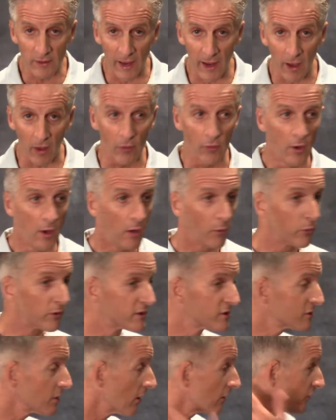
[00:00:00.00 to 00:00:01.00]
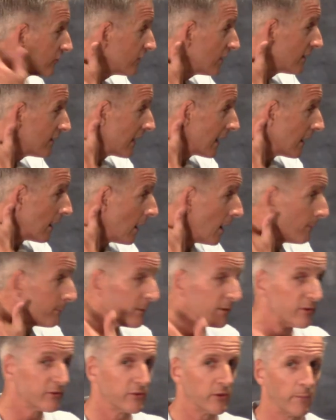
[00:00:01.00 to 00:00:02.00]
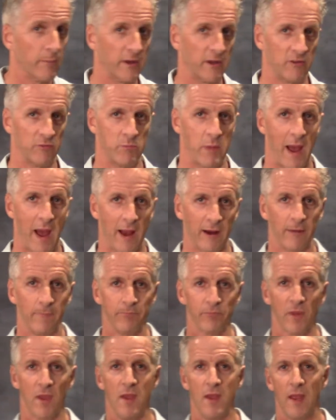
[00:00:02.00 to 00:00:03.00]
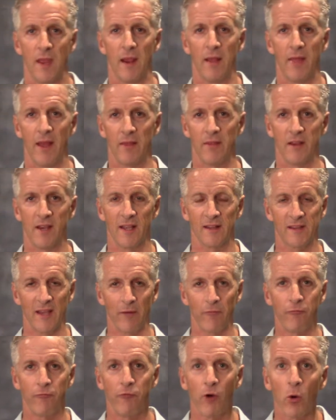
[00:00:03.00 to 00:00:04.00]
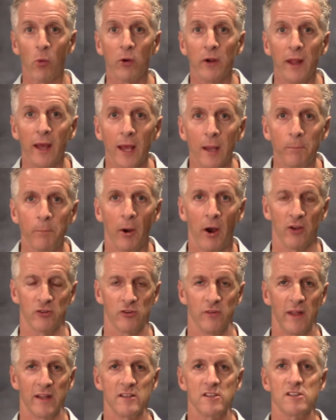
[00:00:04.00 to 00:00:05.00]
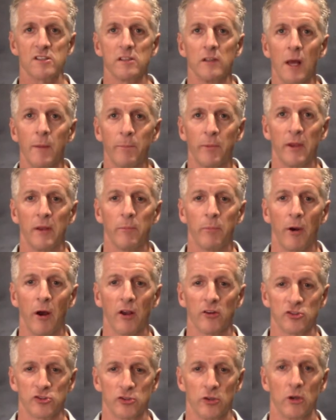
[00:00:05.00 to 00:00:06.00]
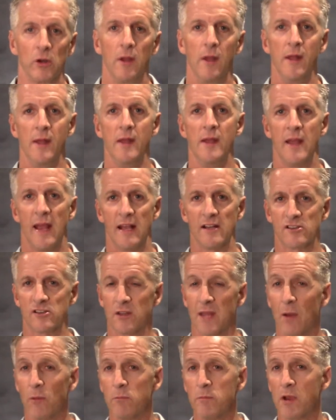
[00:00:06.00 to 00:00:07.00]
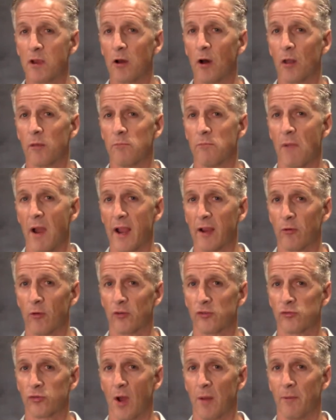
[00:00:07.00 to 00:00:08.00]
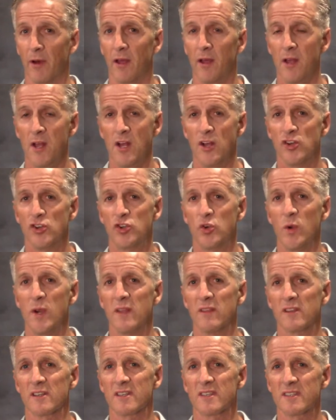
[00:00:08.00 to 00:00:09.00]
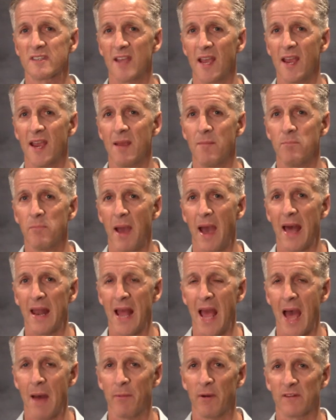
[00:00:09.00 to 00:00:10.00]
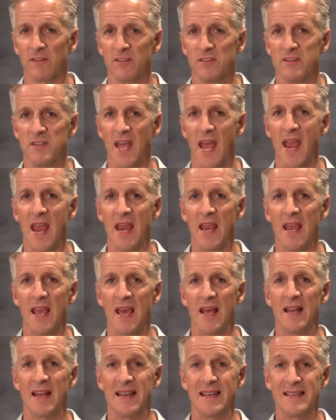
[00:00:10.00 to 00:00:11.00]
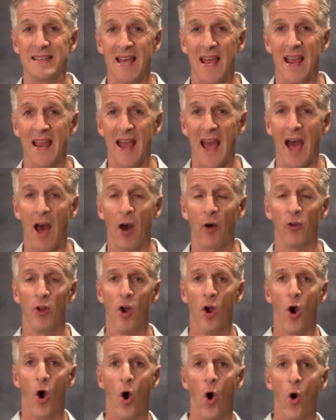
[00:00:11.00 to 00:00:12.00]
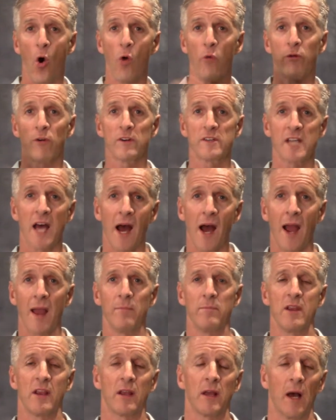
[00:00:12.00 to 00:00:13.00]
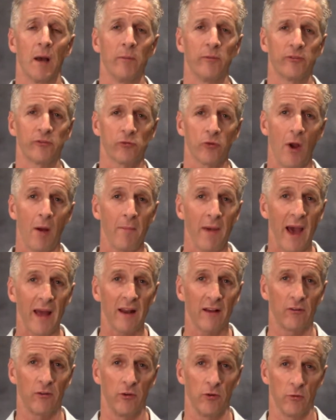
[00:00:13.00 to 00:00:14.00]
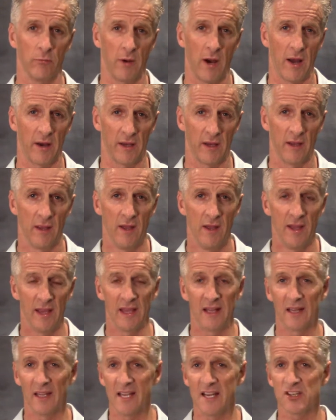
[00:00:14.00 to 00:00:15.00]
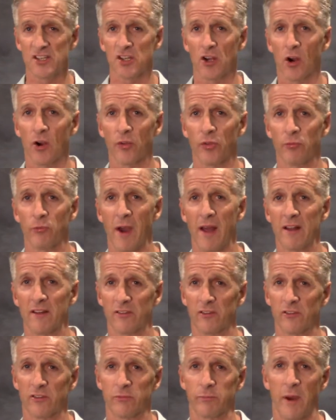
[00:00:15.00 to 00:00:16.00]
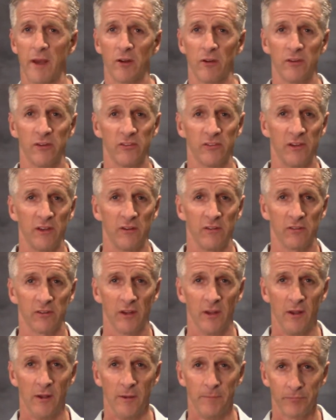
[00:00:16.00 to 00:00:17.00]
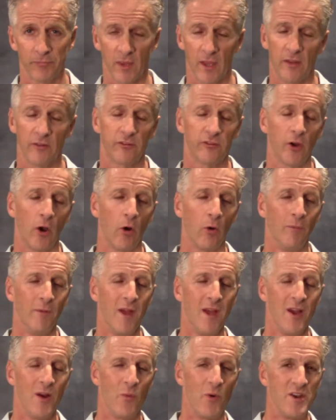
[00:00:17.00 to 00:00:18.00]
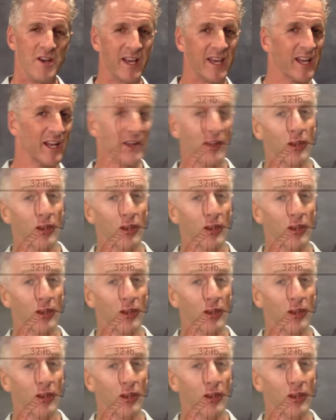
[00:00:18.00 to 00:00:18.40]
down, where you start seeing that hump in somebody's back, and that they get that forward head posture, that slumping posture. And so that would be called micro trauma. Doing the same bad habits day in and day out over time becomes traumatic to your body. It leads to arthritis and spinal disease. And so when you get a